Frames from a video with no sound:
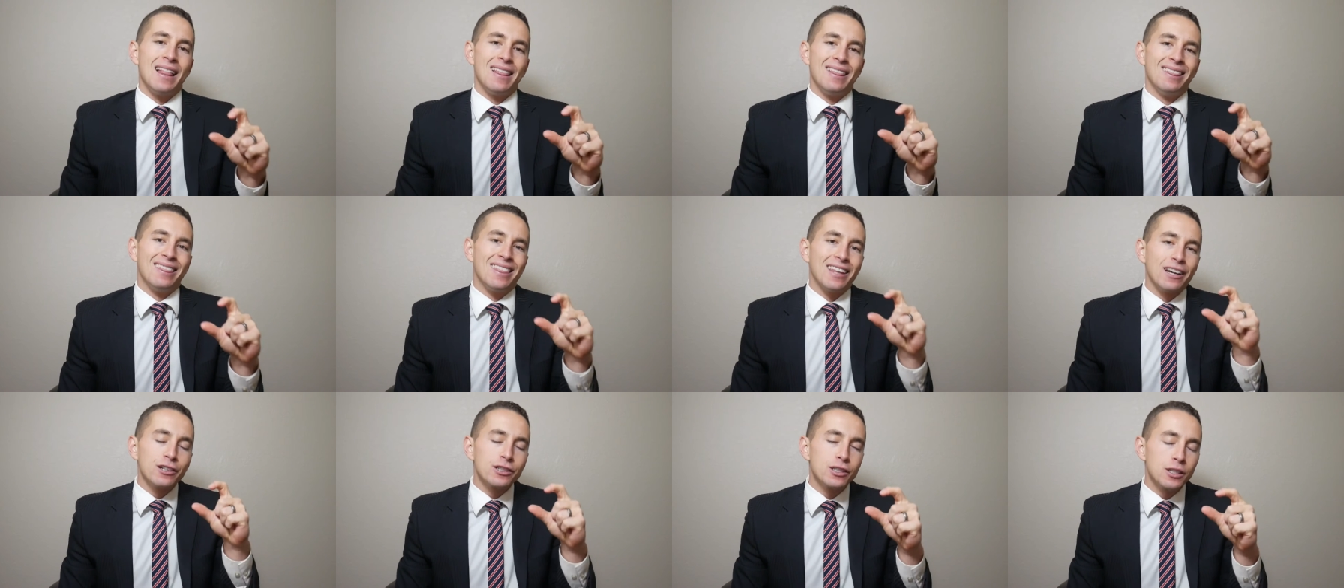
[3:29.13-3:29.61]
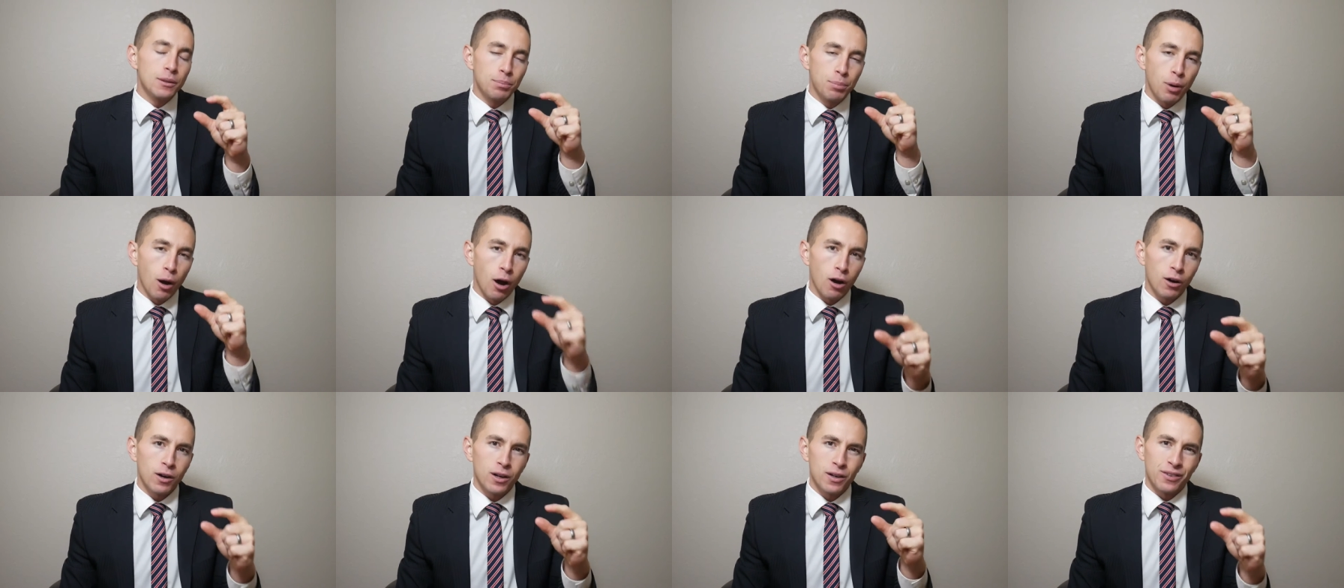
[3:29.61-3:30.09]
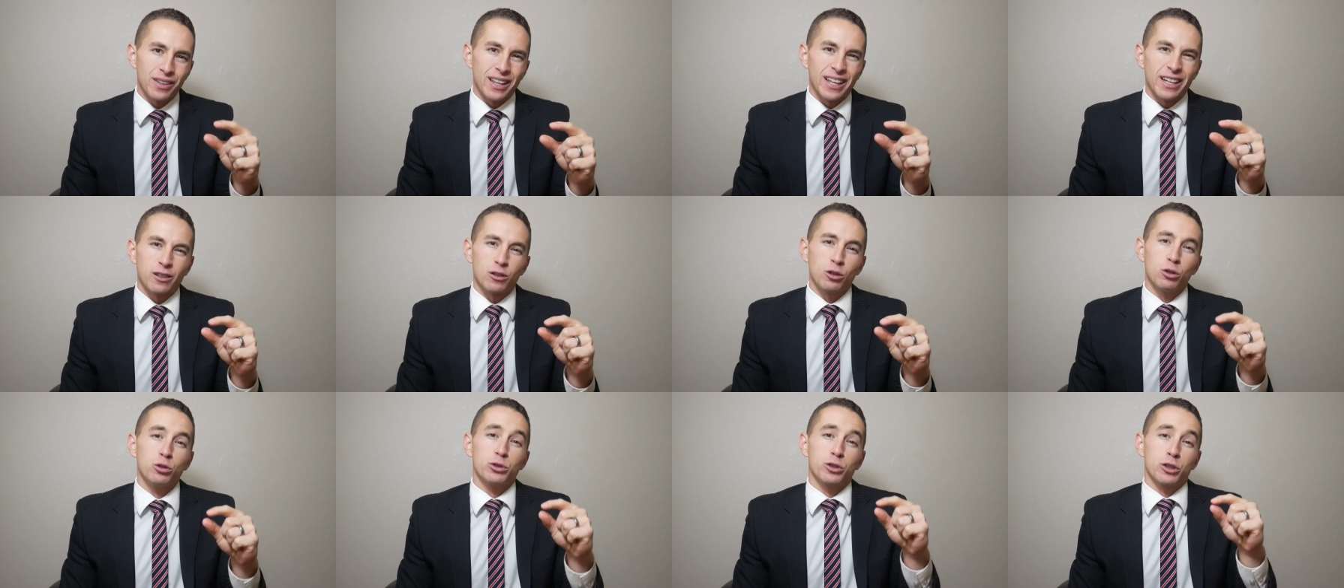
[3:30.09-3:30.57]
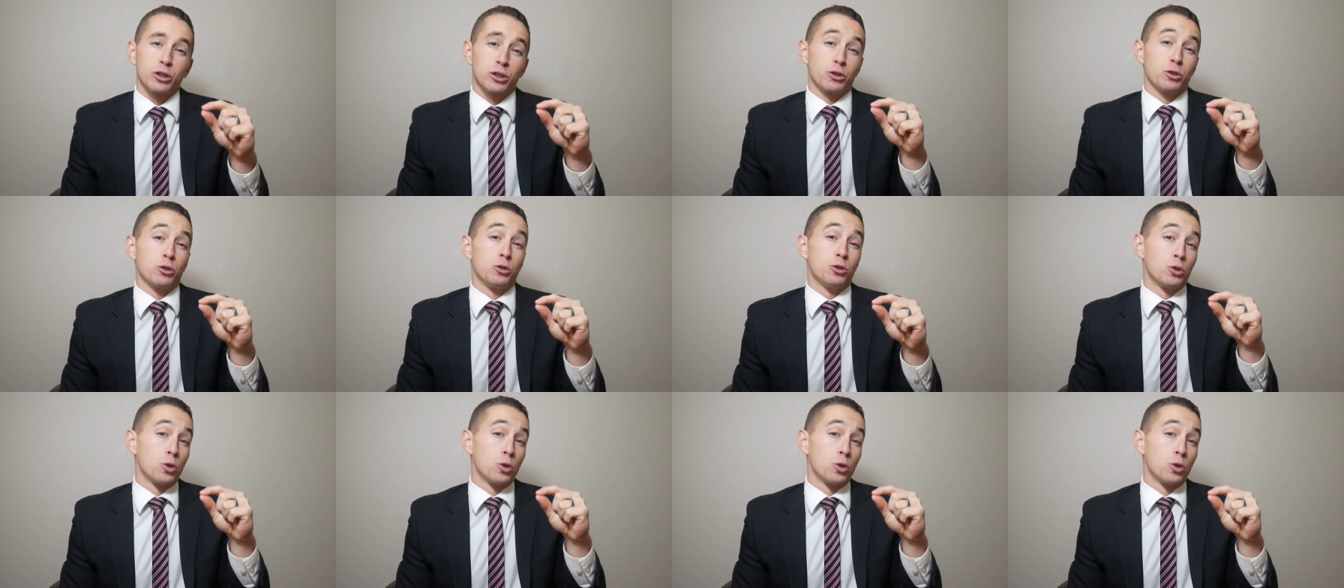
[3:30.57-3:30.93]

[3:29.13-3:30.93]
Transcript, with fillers: there's a part of it that goes to,